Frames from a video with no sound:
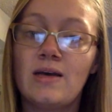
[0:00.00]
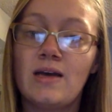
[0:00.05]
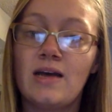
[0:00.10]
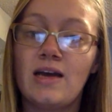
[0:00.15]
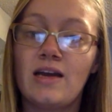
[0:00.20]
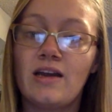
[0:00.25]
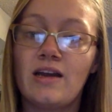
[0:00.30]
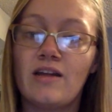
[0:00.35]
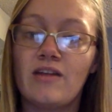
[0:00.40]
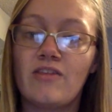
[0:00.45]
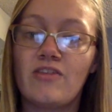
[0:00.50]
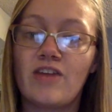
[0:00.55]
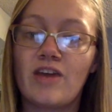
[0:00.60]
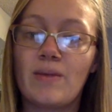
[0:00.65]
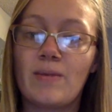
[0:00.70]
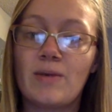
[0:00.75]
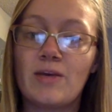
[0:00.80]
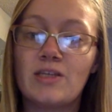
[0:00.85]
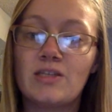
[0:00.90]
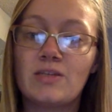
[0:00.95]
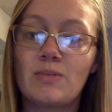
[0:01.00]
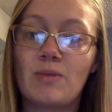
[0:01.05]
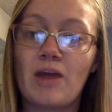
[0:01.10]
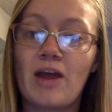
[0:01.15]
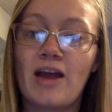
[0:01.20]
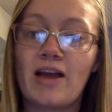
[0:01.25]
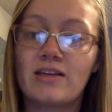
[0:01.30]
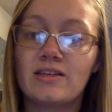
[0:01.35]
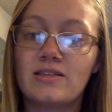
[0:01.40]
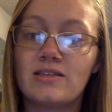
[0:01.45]
identify best
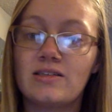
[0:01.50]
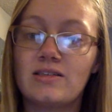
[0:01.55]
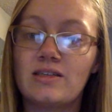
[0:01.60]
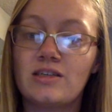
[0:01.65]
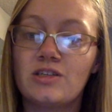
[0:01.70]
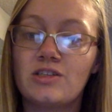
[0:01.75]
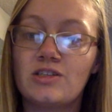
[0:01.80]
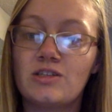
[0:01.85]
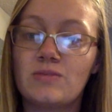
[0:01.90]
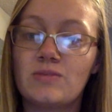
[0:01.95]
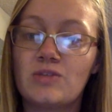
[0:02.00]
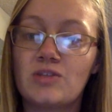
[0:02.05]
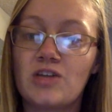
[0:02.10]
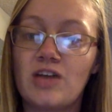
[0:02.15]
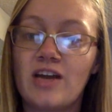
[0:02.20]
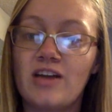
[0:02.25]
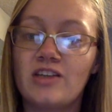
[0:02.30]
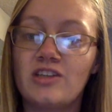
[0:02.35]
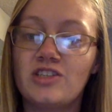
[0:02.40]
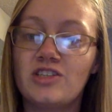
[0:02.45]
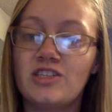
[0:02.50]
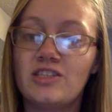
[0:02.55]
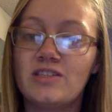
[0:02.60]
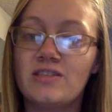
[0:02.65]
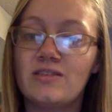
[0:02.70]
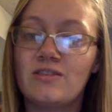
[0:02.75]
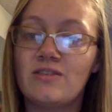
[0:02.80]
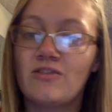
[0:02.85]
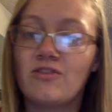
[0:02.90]
practice leadership strategies